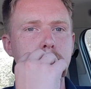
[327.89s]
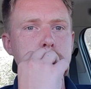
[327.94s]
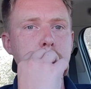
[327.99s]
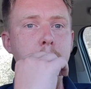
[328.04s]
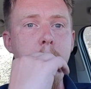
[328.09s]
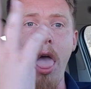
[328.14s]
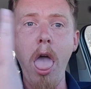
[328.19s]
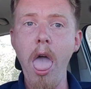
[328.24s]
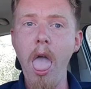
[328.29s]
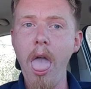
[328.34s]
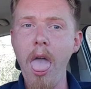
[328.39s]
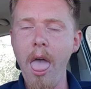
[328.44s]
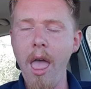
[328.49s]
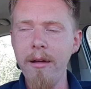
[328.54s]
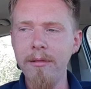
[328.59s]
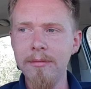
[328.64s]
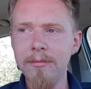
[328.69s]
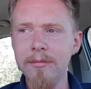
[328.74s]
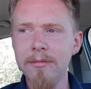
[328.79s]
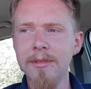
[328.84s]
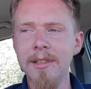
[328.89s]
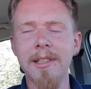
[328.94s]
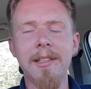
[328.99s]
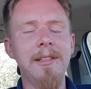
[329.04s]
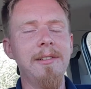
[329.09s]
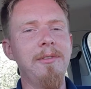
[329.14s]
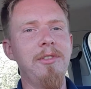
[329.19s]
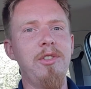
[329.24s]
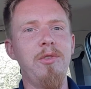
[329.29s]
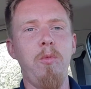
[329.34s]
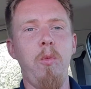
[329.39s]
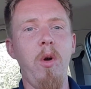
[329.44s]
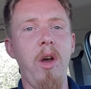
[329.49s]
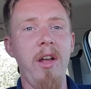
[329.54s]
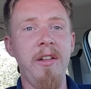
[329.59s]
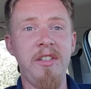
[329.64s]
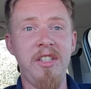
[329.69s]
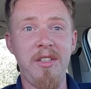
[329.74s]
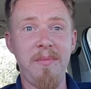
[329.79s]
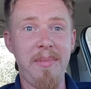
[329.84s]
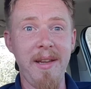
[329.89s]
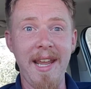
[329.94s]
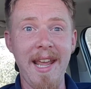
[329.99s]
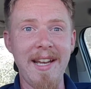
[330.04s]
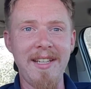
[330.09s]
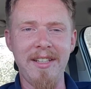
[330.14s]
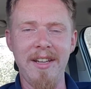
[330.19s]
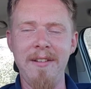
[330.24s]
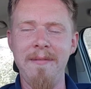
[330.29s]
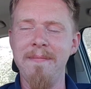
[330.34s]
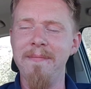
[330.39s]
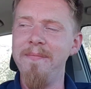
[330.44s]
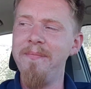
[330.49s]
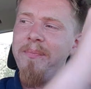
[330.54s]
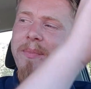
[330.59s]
bleh. It's just word spaghetti.